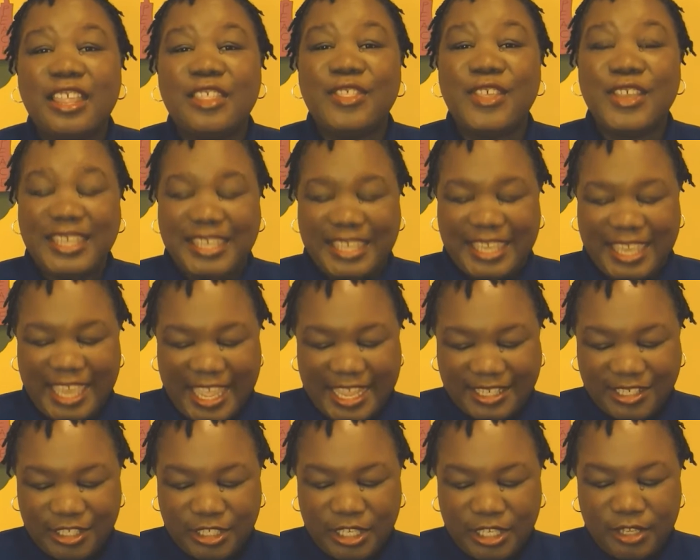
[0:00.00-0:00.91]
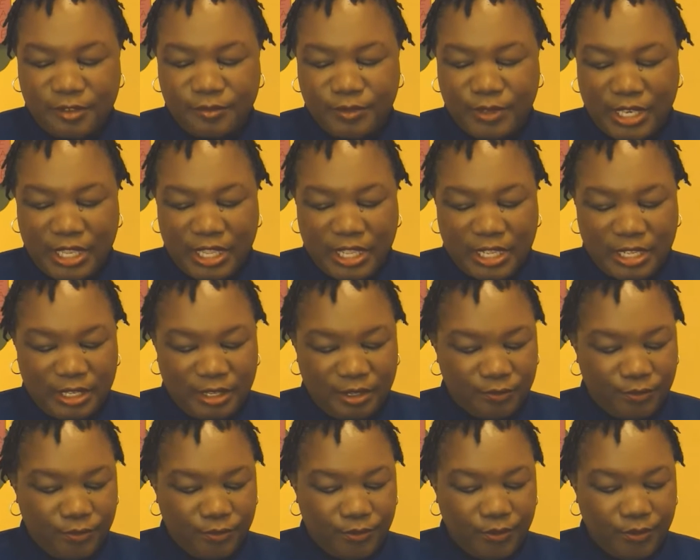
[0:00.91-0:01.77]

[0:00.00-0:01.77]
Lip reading: the candle of love.